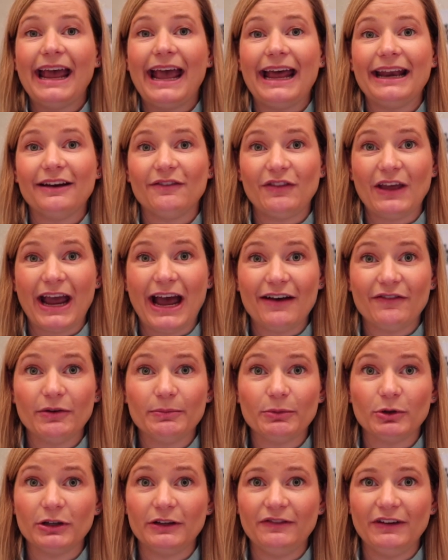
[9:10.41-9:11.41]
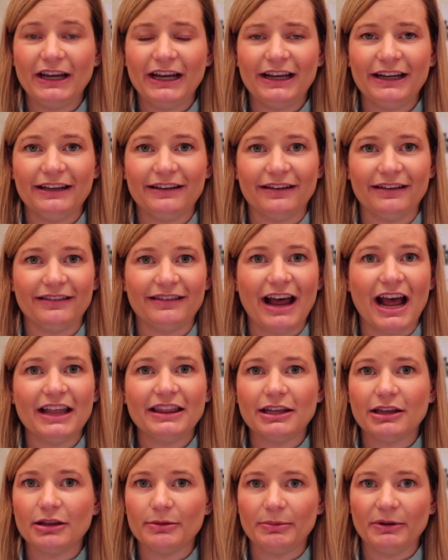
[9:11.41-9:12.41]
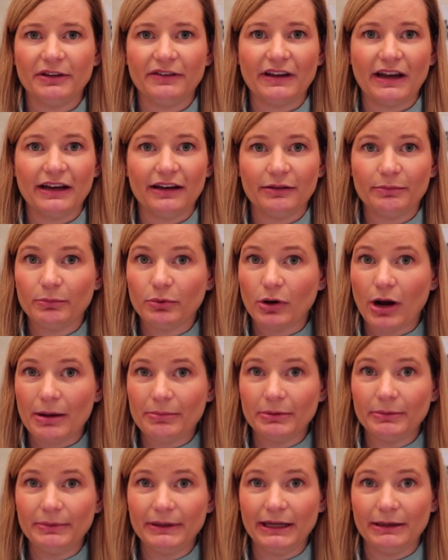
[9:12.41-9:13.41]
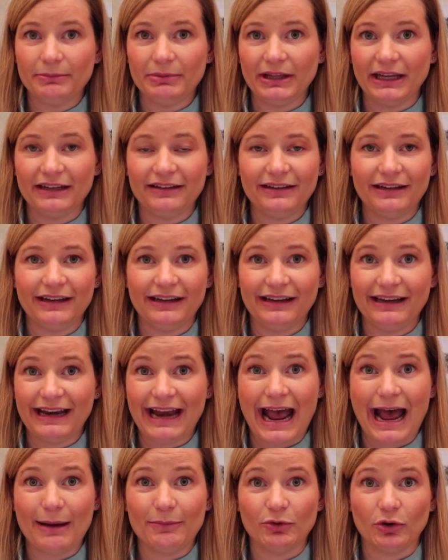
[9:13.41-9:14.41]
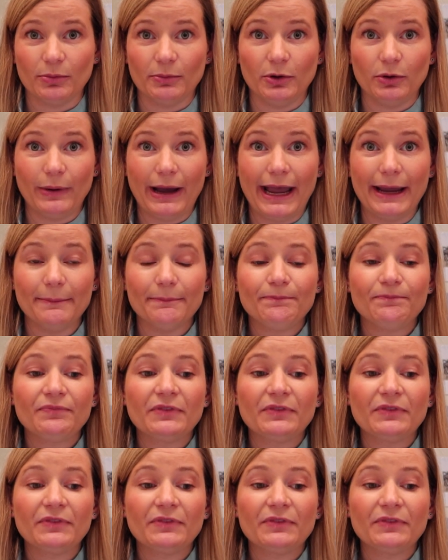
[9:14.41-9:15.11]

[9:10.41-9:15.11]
And if they have a previa, it's a sign that the placenta is probably implanted in an abnormal way.